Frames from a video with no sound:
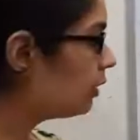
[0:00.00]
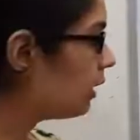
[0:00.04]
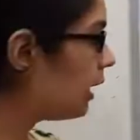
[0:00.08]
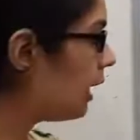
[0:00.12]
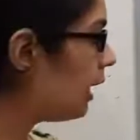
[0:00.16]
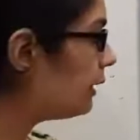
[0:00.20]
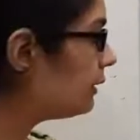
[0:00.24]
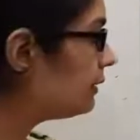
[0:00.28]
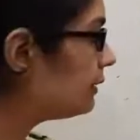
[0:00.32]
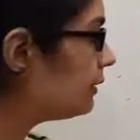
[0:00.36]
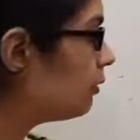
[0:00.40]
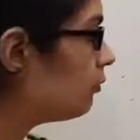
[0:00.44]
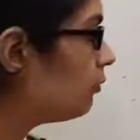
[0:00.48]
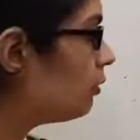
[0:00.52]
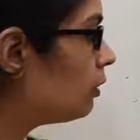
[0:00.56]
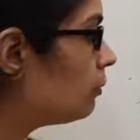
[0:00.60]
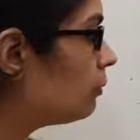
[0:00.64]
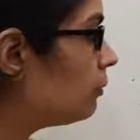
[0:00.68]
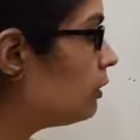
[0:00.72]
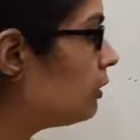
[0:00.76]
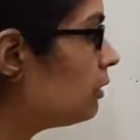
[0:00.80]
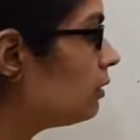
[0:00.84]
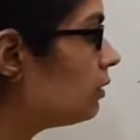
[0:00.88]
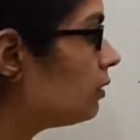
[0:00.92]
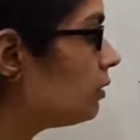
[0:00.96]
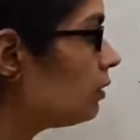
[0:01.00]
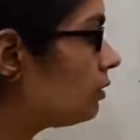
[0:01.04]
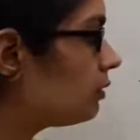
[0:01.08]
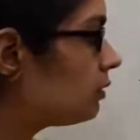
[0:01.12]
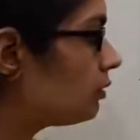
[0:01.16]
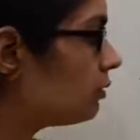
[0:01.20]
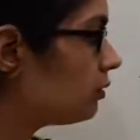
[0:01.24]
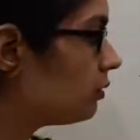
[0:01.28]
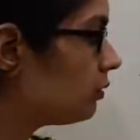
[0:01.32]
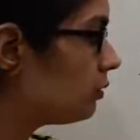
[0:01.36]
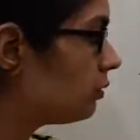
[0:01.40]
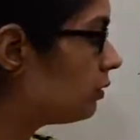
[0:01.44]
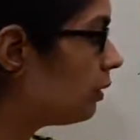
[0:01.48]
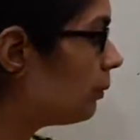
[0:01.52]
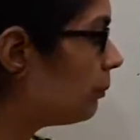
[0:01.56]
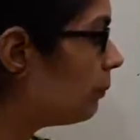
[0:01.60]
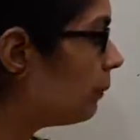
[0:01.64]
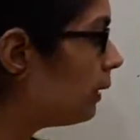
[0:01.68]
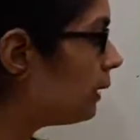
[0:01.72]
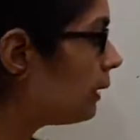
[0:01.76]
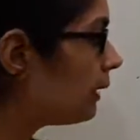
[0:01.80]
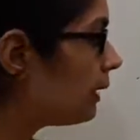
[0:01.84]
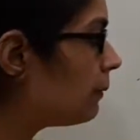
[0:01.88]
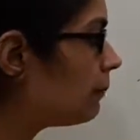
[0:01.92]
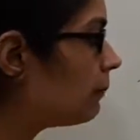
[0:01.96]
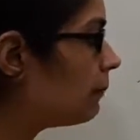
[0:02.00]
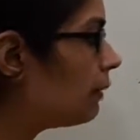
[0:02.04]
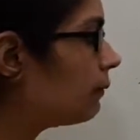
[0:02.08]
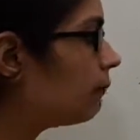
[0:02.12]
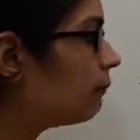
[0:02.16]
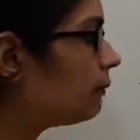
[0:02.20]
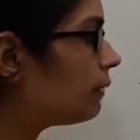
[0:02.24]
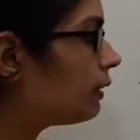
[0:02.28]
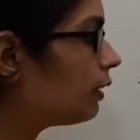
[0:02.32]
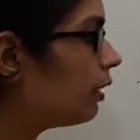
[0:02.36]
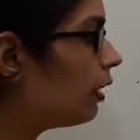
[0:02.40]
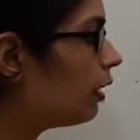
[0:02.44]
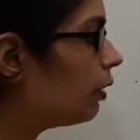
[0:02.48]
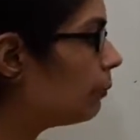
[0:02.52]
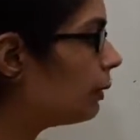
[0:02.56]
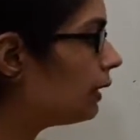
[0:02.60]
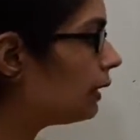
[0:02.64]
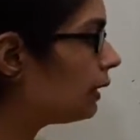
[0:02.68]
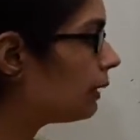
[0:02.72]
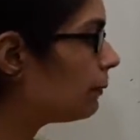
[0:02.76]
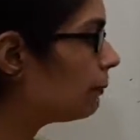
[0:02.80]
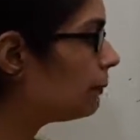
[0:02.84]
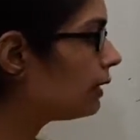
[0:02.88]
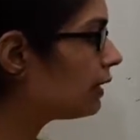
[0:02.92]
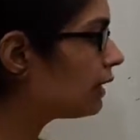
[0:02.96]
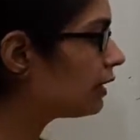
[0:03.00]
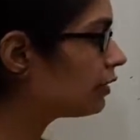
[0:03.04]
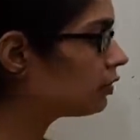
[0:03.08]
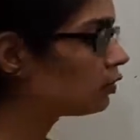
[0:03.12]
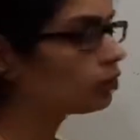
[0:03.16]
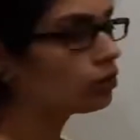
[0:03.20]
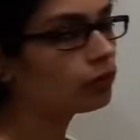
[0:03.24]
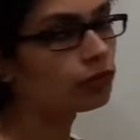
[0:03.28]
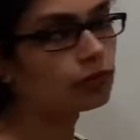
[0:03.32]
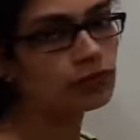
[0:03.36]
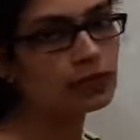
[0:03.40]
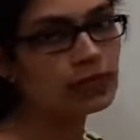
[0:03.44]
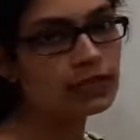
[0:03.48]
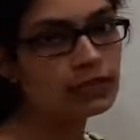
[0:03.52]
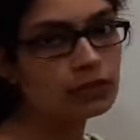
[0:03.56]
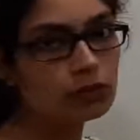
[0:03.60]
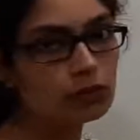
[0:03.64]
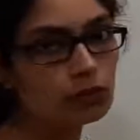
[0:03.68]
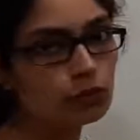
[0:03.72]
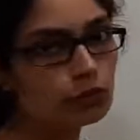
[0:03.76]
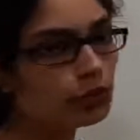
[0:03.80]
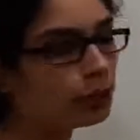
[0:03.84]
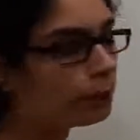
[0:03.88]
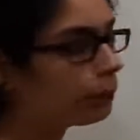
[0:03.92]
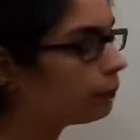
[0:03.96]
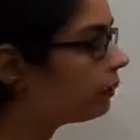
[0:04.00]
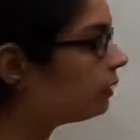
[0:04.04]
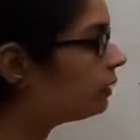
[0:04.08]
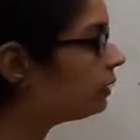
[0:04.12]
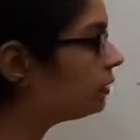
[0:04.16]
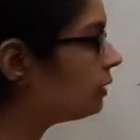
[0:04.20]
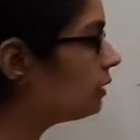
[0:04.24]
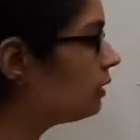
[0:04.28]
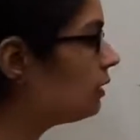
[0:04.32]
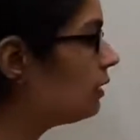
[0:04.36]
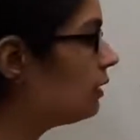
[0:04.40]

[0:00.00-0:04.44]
LCM will be the multiplication of these two numbers.